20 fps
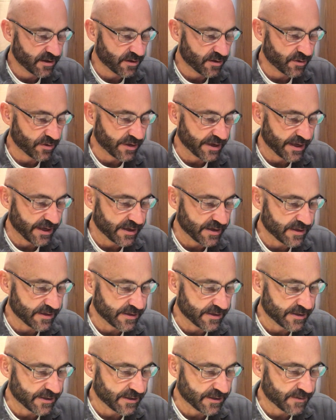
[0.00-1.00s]
Okay,
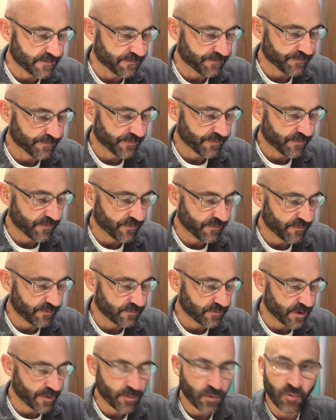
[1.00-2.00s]
um,
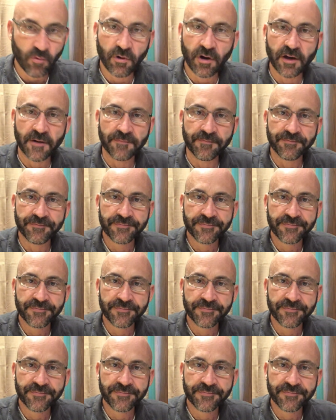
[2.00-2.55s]
number one,